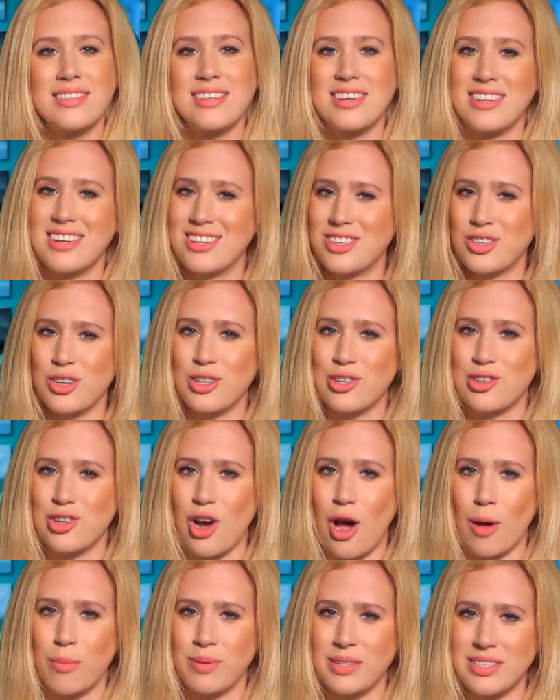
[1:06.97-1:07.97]
initial
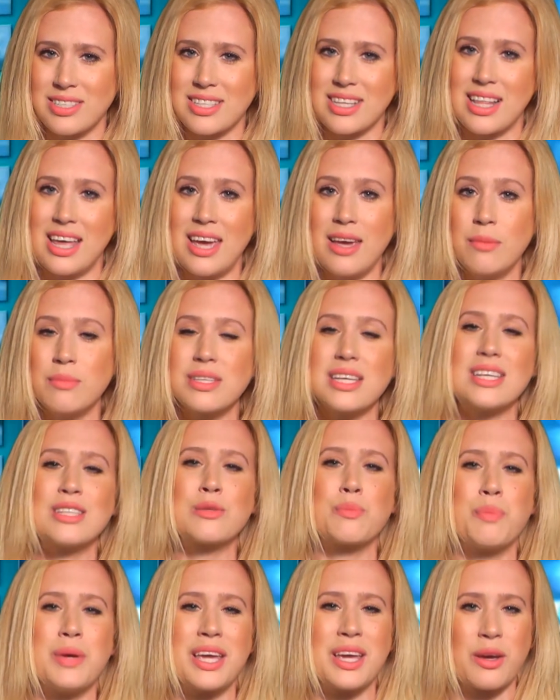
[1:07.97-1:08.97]
jobless claims is
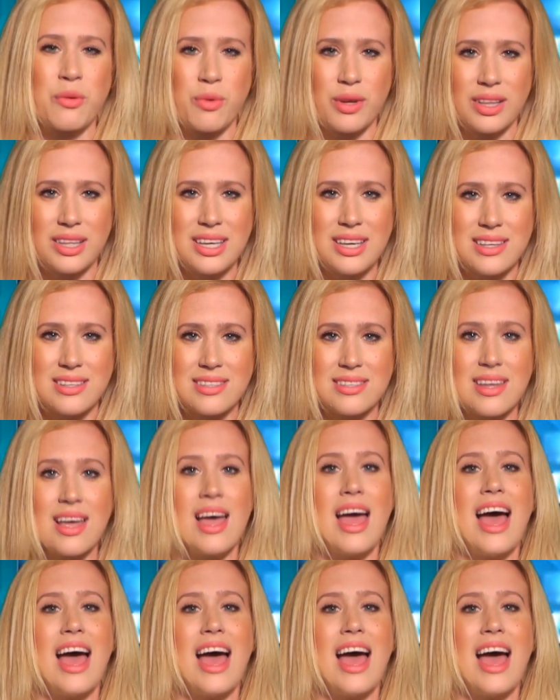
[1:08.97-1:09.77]
being released,